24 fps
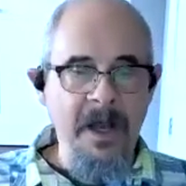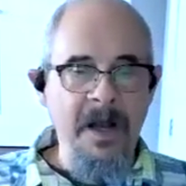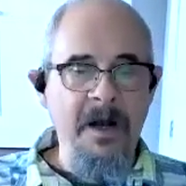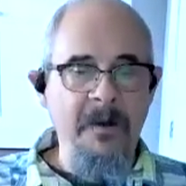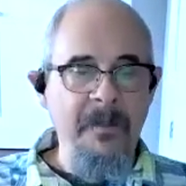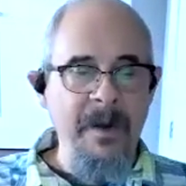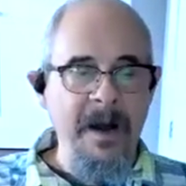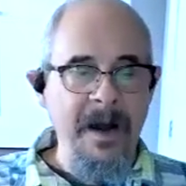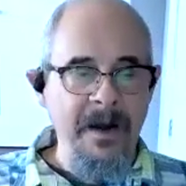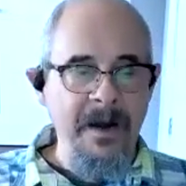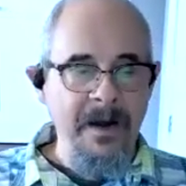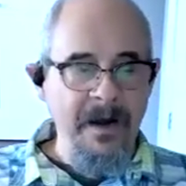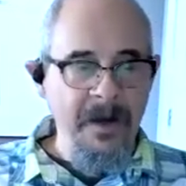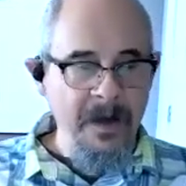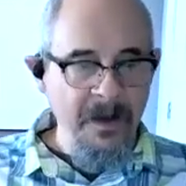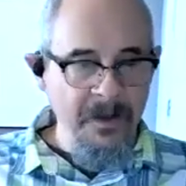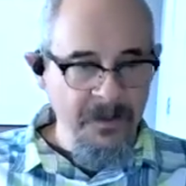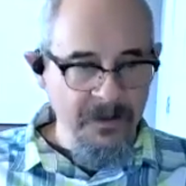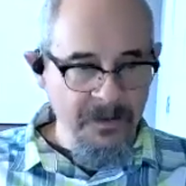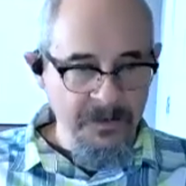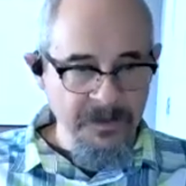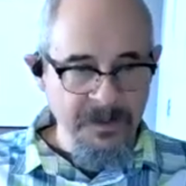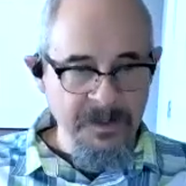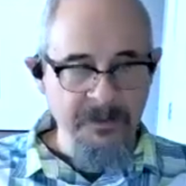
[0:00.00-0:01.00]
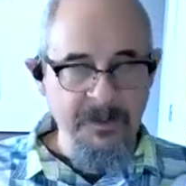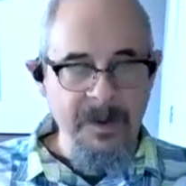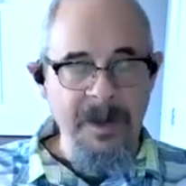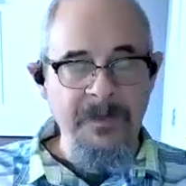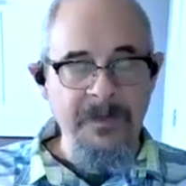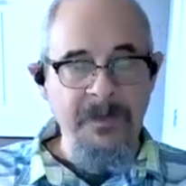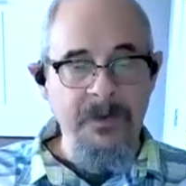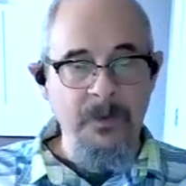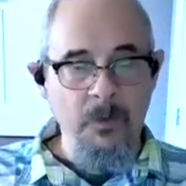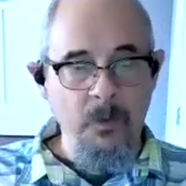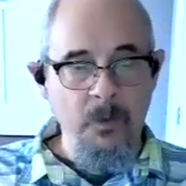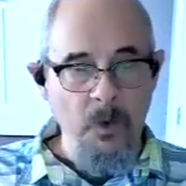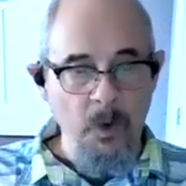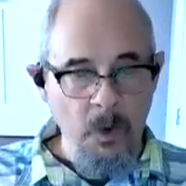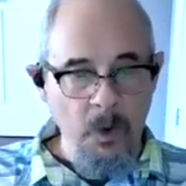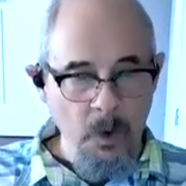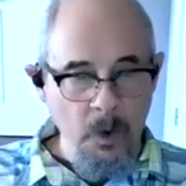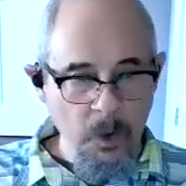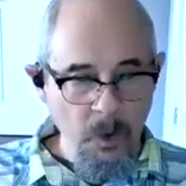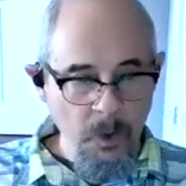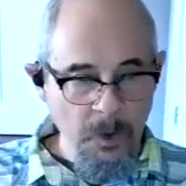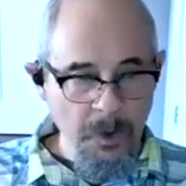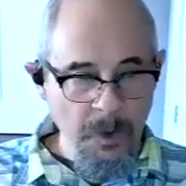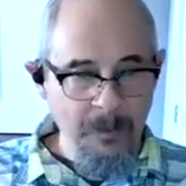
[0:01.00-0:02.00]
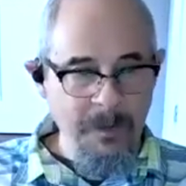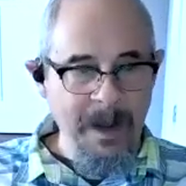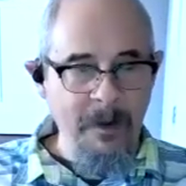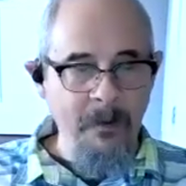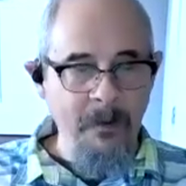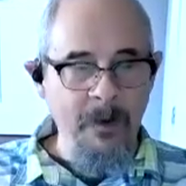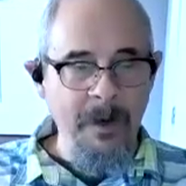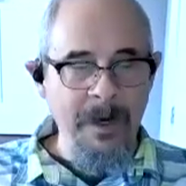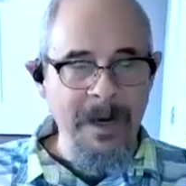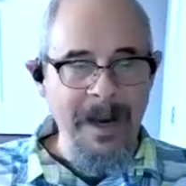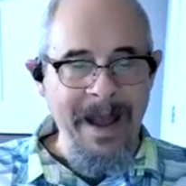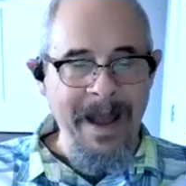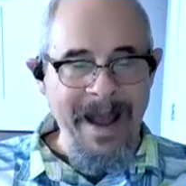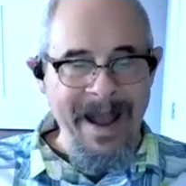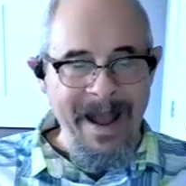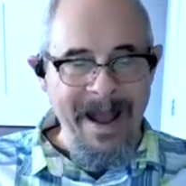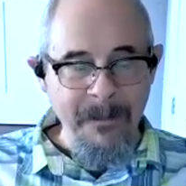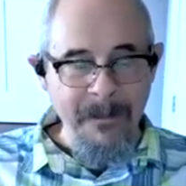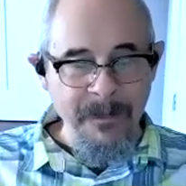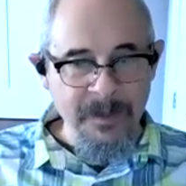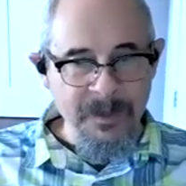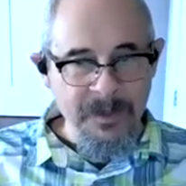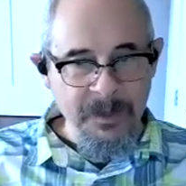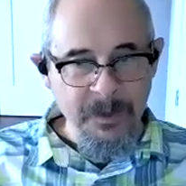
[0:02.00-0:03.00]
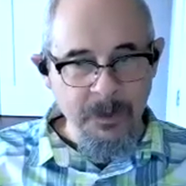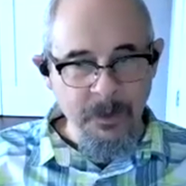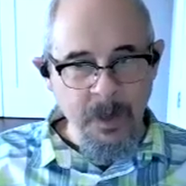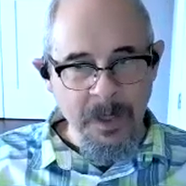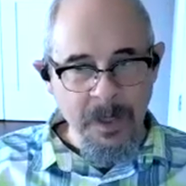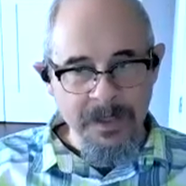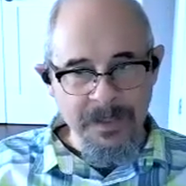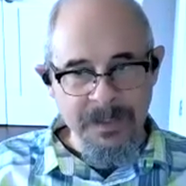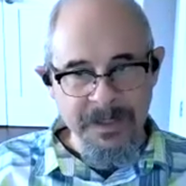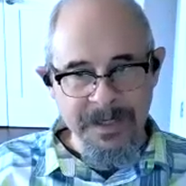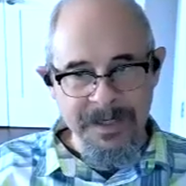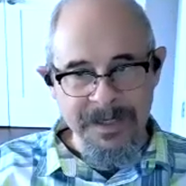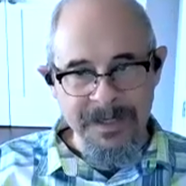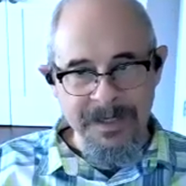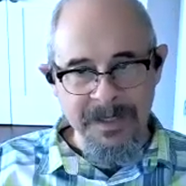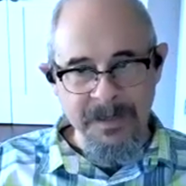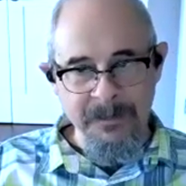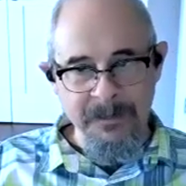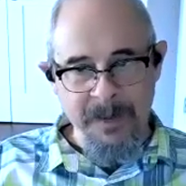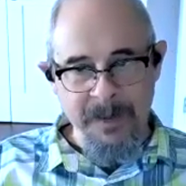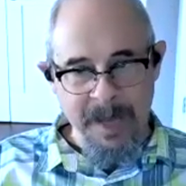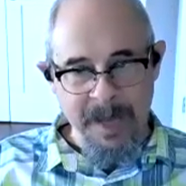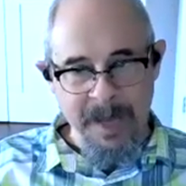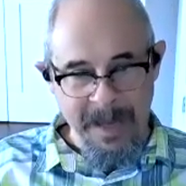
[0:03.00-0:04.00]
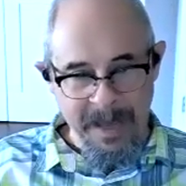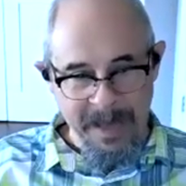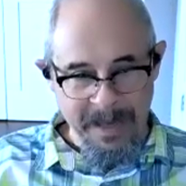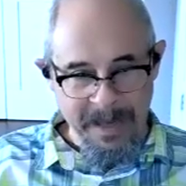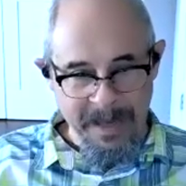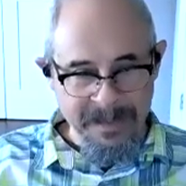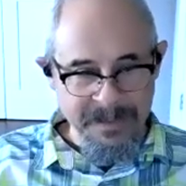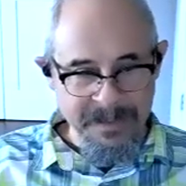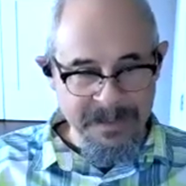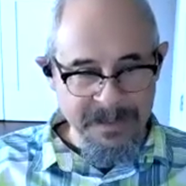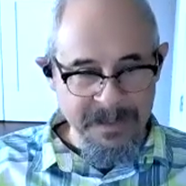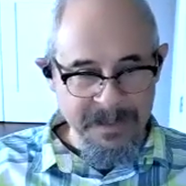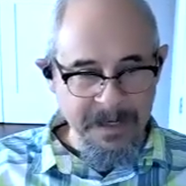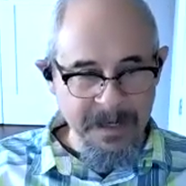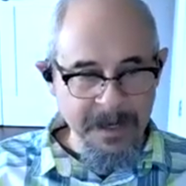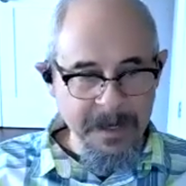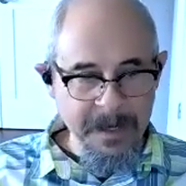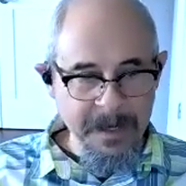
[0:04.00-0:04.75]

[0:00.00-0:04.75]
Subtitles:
about others, about the world, about what happened to us in the past.